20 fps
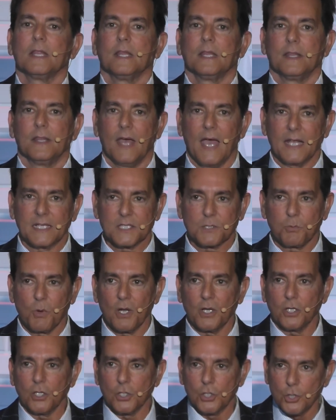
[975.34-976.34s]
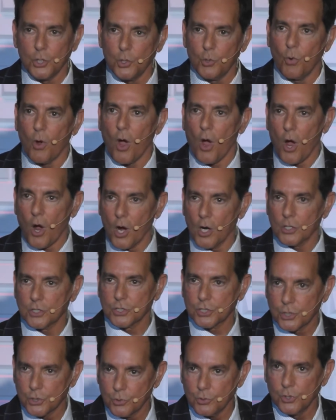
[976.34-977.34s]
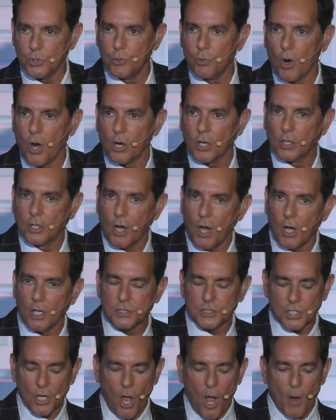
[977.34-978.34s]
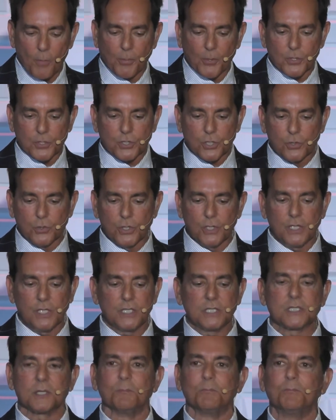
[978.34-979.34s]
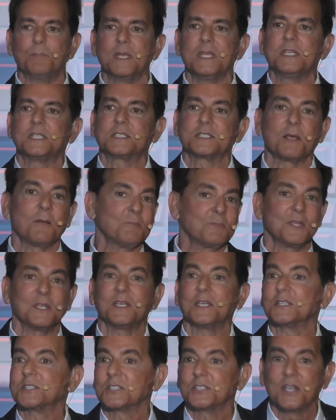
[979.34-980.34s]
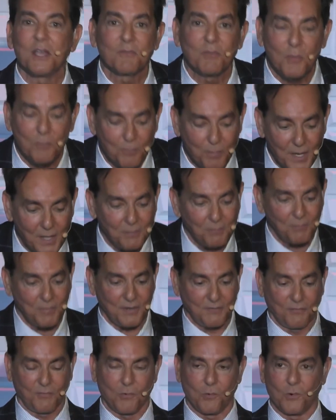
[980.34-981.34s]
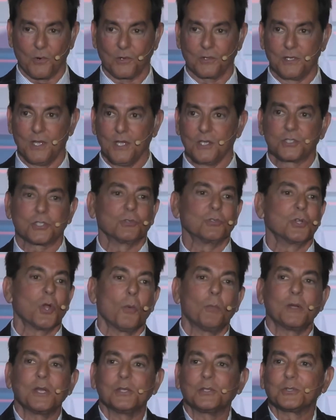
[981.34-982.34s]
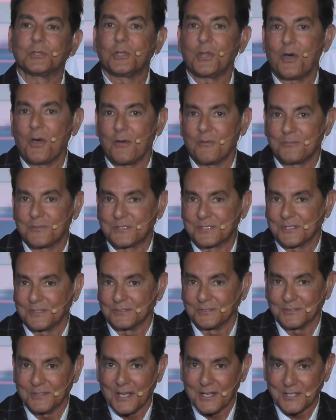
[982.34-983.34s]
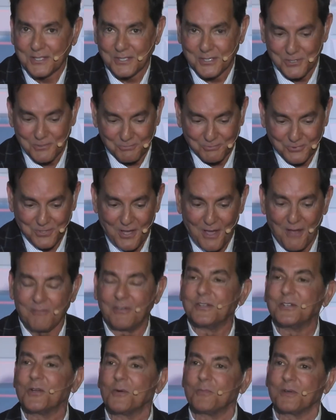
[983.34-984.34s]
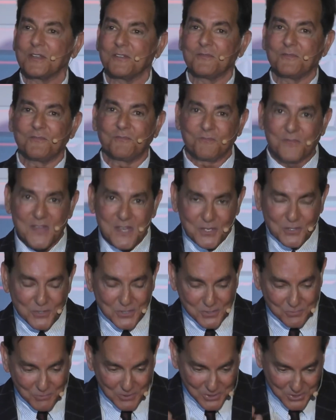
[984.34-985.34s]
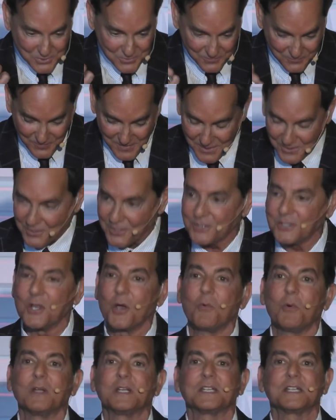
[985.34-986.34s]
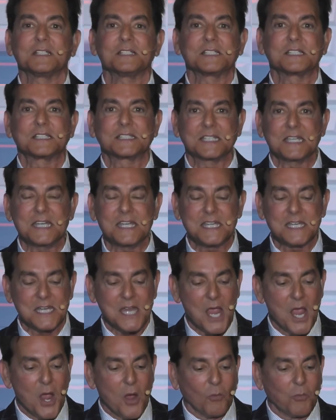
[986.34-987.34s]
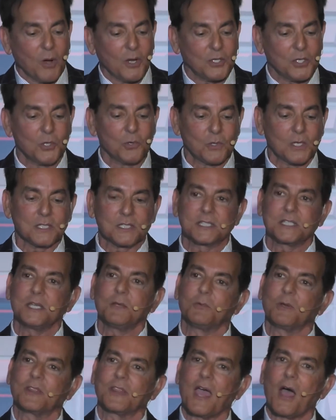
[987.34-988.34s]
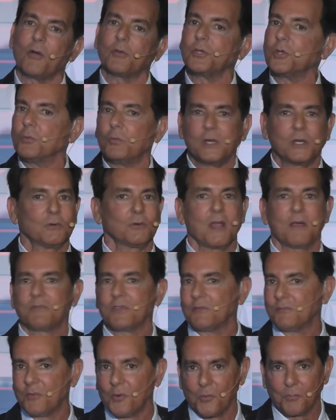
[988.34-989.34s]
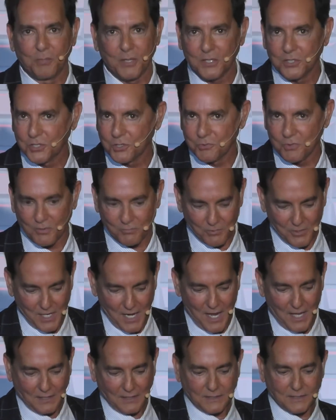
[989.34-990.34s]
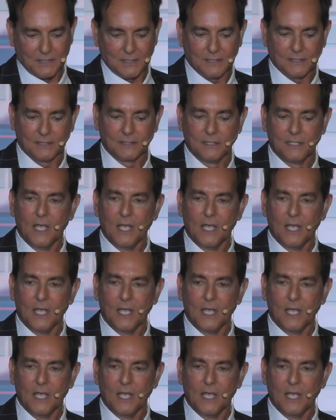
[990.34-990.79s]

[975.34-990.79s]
That's what you are too. You are God's opportunity to be something it's never been before. So nobody loves like you love, and nobody feels what you feel, and no one can see what you can see. Without you, we don't have the full picture of reality.